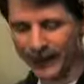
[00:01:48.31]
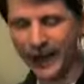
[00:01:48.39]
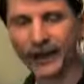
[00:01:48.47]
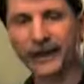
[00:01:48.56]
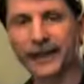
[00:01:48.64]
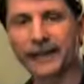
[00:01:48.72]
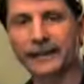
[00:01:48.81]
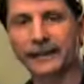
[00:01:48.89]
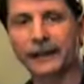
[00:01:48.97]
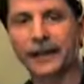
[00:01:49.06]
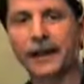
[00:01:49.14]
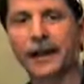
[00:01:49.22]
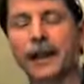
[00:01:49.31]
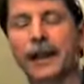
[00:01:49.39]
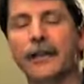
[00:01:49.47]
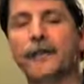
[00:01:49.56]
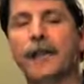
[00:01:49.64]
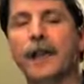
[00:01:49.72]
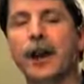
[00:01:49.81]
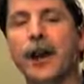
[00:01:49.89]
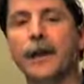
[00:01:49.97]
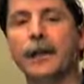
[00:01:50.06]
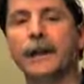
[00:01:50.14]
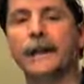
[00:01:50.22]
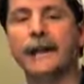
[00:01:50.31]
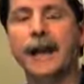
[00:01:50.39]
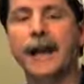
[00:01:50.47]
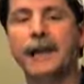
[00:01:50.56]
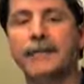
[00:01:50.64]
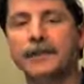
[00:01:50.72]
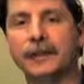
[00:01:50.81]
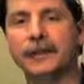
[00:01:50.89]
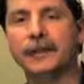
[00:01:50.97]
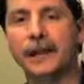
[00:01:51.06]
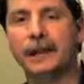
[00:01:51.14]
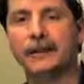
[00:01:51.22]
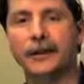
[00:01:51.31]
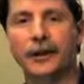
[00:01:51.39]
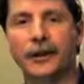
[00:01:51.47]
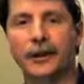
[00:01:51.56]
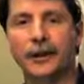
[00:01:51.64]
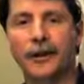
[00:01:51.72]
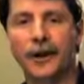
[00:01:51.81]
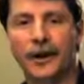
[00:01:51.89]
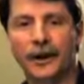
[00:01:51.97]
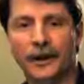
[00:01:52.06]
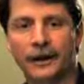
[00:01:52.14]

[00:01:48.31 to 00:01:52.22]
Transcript: but not least, if the only time she says to you,